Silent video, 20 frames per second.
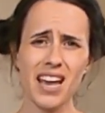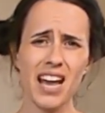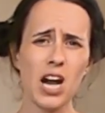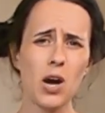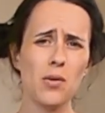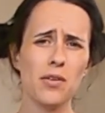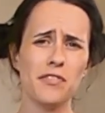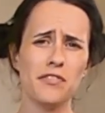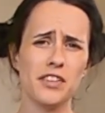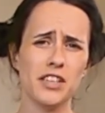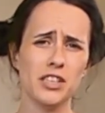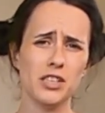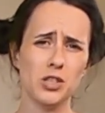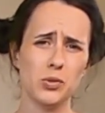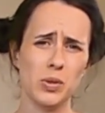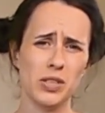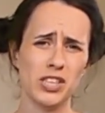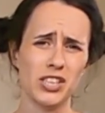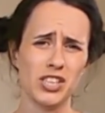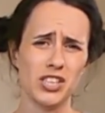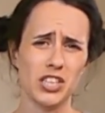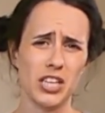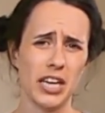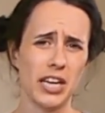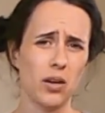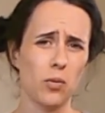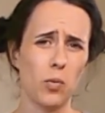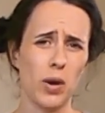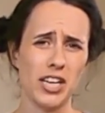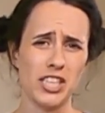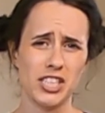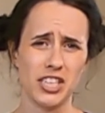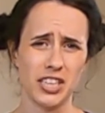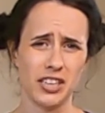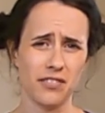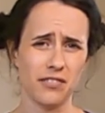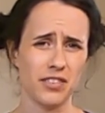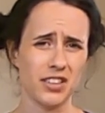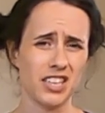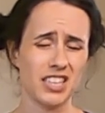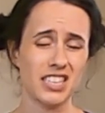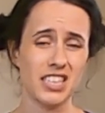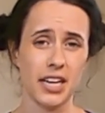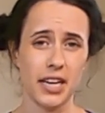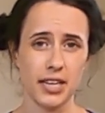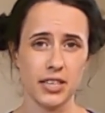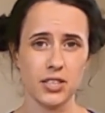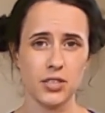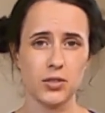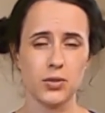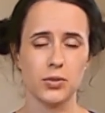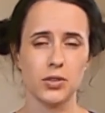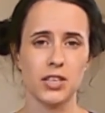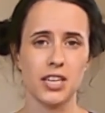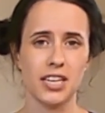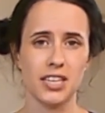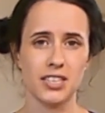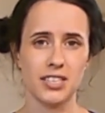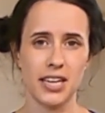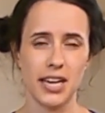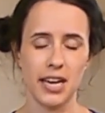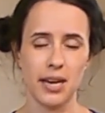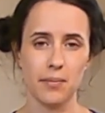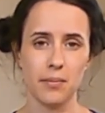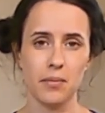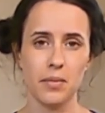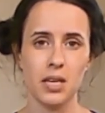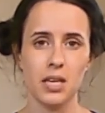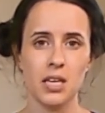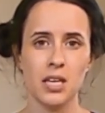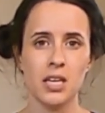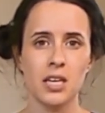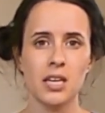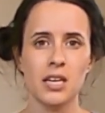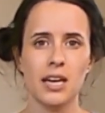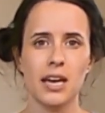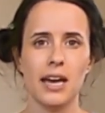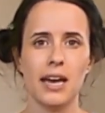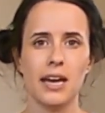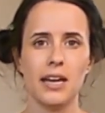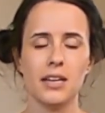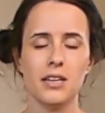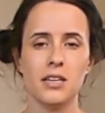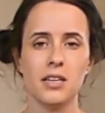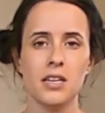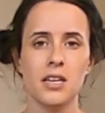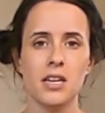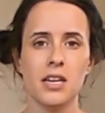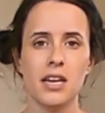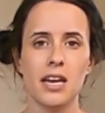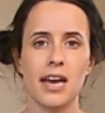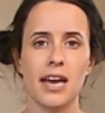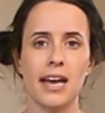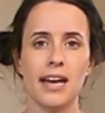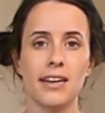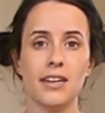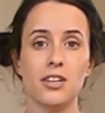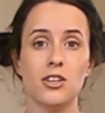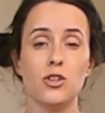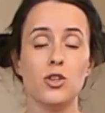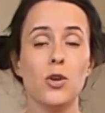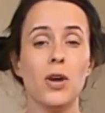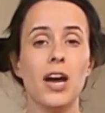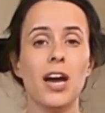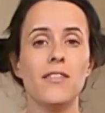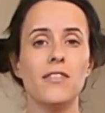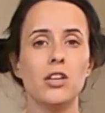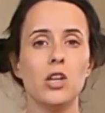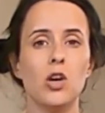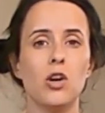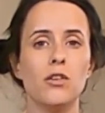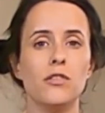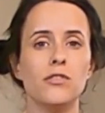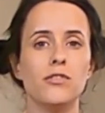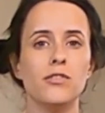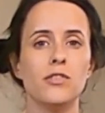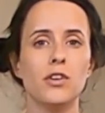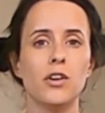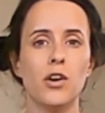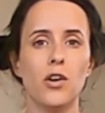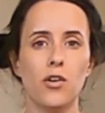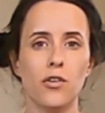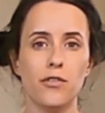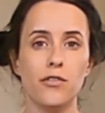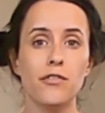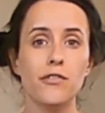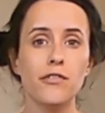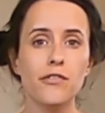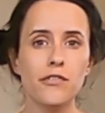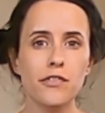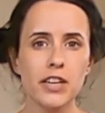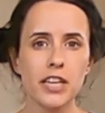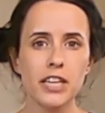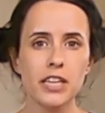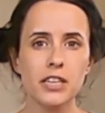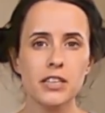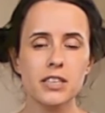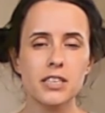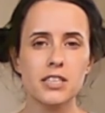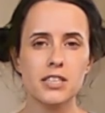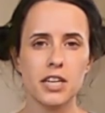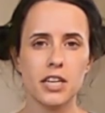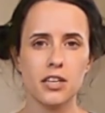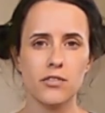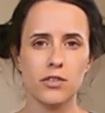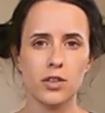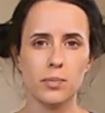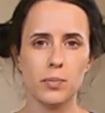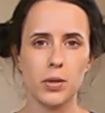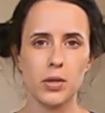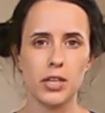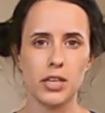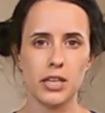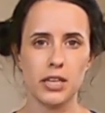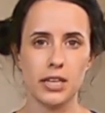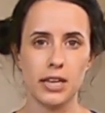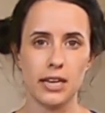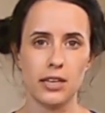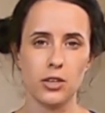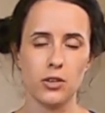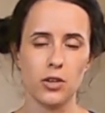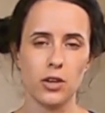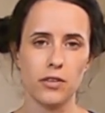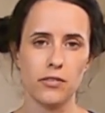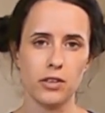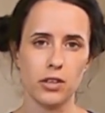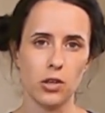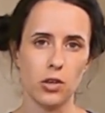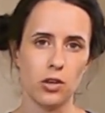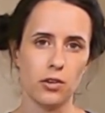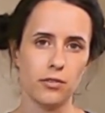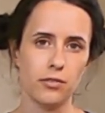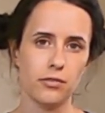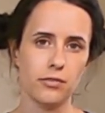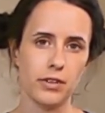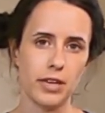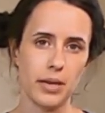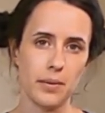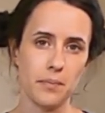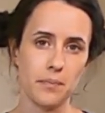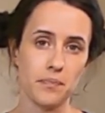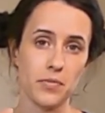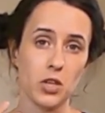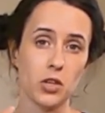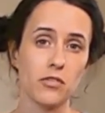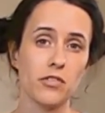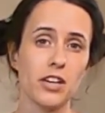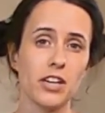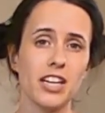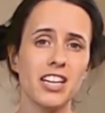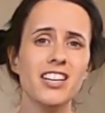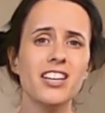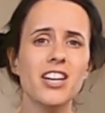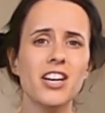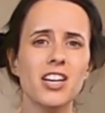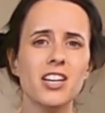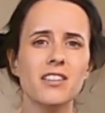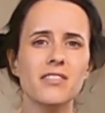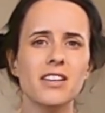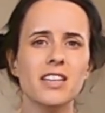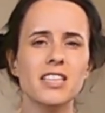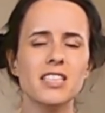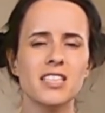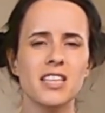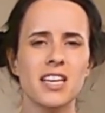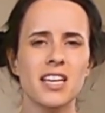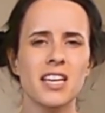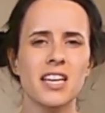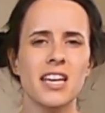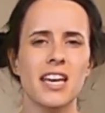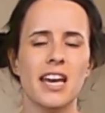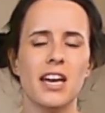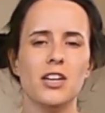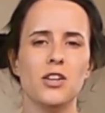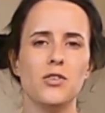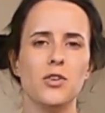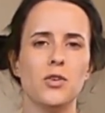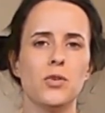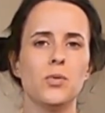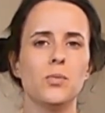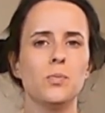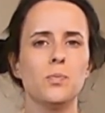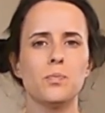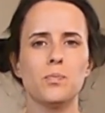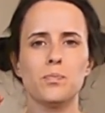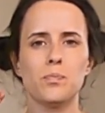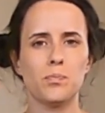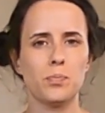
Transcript: how it feels when you're sitting waiting for a test or an exam, and you have a lot of fear inside of your body, and you have a lot of, you're very nervous, and you